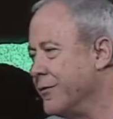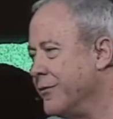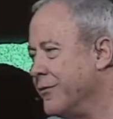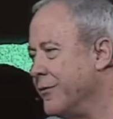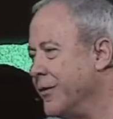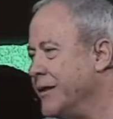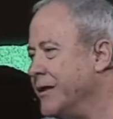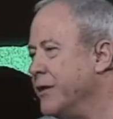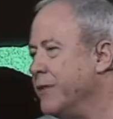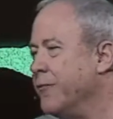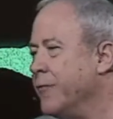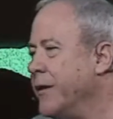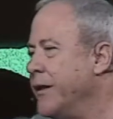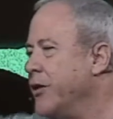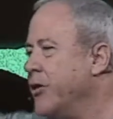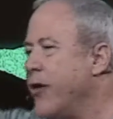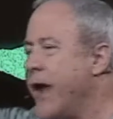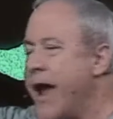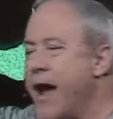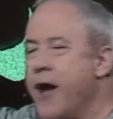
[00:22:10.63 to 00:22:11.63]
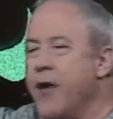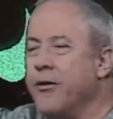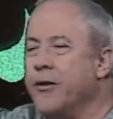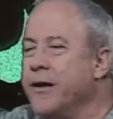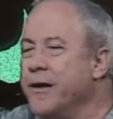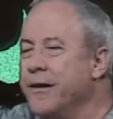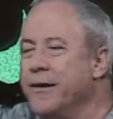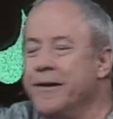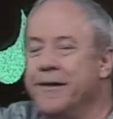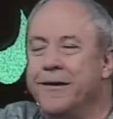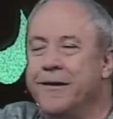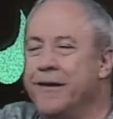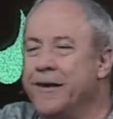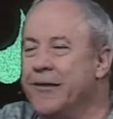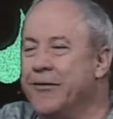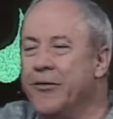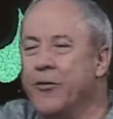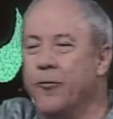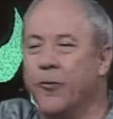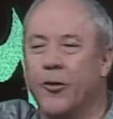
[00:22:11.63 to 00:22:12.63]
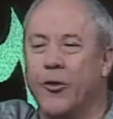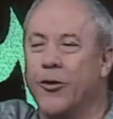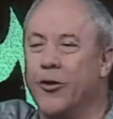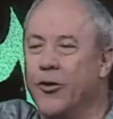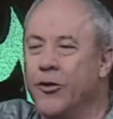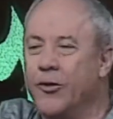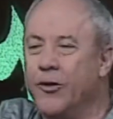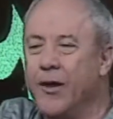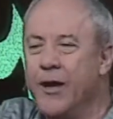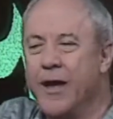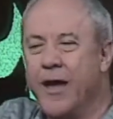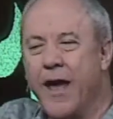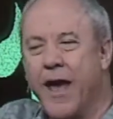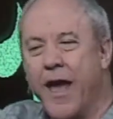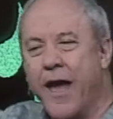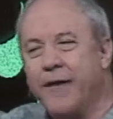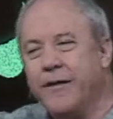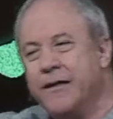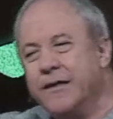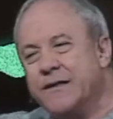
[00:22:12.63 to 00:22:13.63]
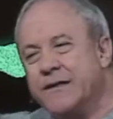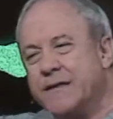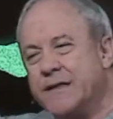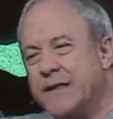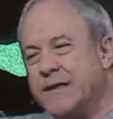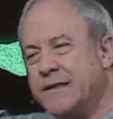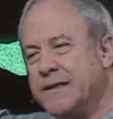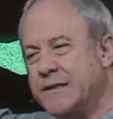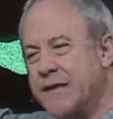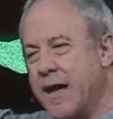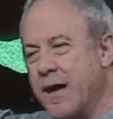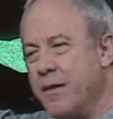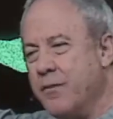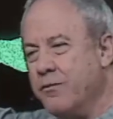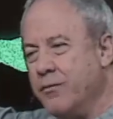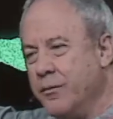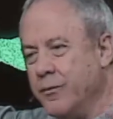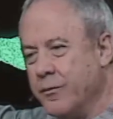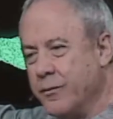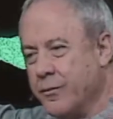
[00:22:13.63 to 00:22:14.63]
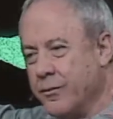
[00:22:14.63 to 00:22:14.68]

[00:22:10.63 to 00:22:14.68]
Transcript: when, you, when you're out in, in the world and you see some,